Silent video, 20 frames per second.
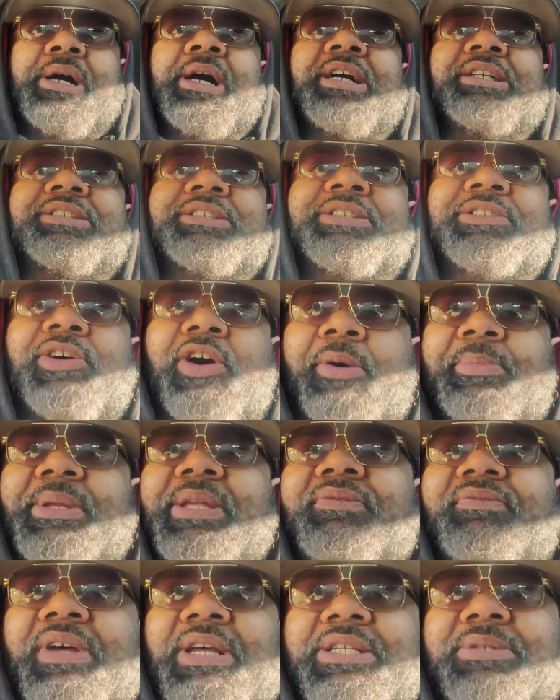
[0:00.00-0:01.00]
I said, no, I'm
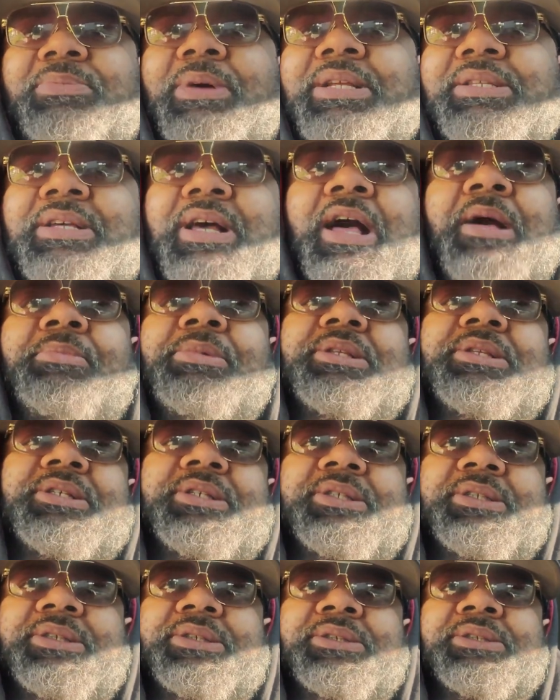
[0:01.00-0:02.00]
gonna invest my time into
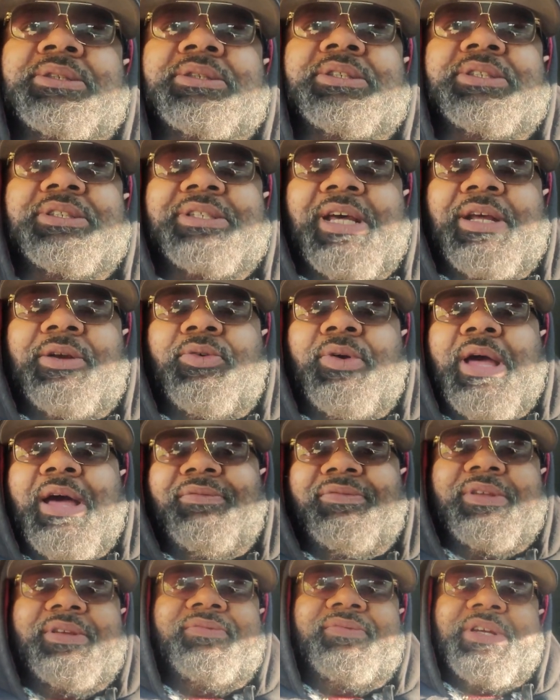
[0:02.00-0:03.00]
this since I don't
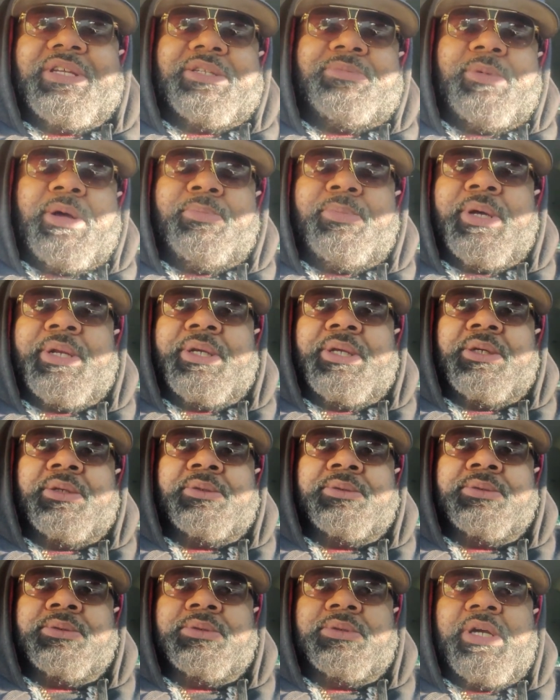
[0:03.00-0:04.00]
have to invest my money.
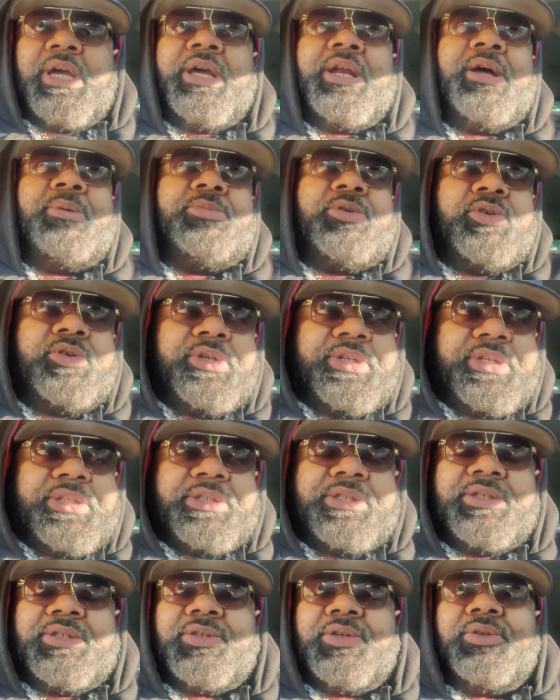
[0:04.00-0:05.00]
And I'm gonna
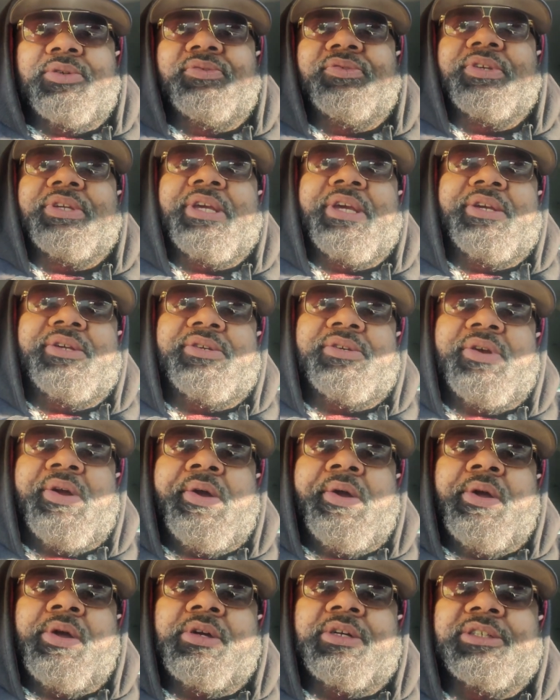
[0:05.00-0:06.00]
get the certification.
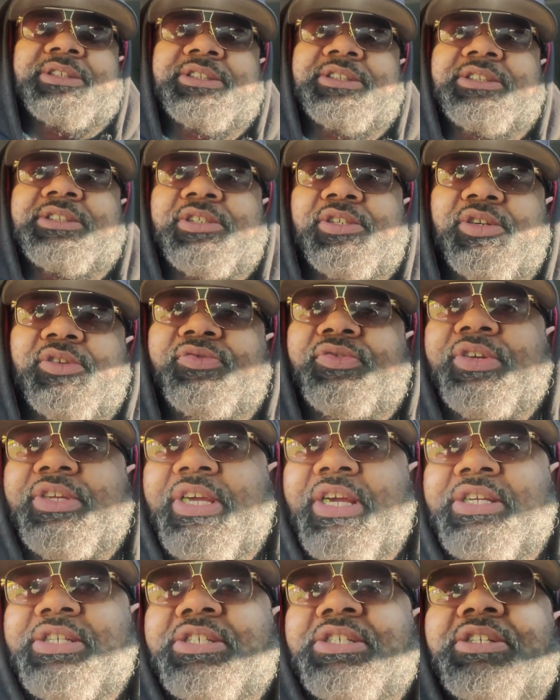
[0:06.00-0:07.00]
Because the
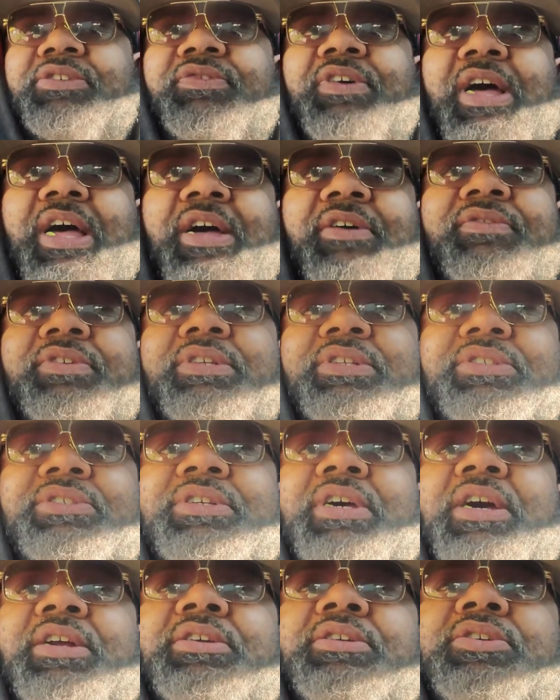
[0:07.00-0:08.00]
certification, if I ever
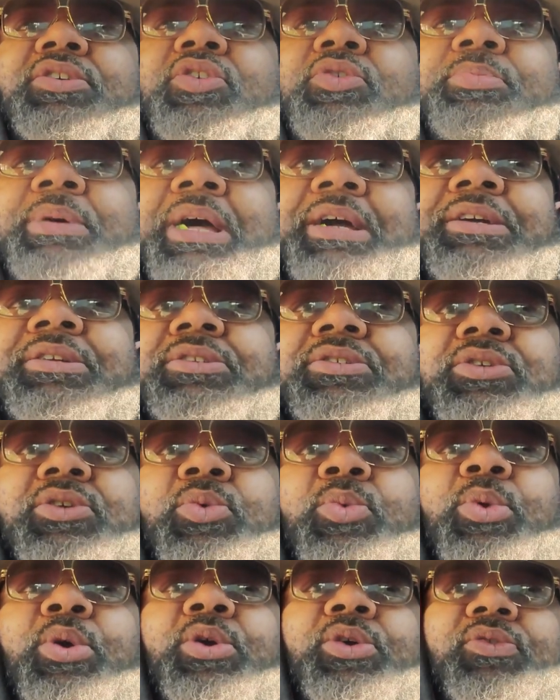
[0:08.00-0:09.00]
decided to go back into
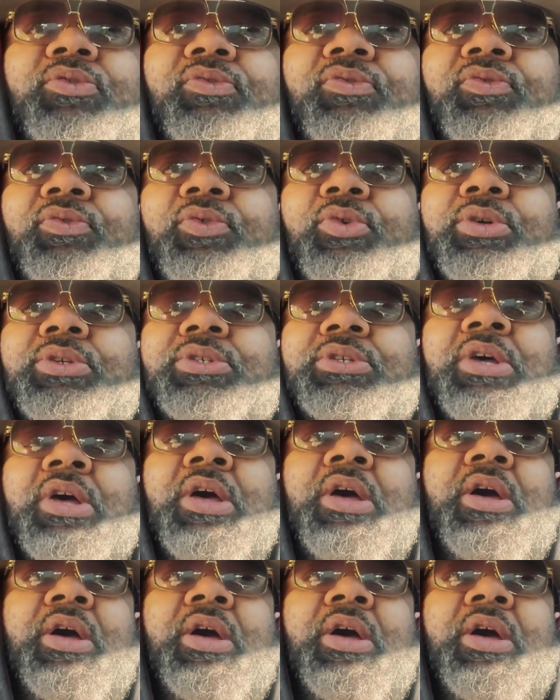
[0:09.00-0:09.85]
the workforce,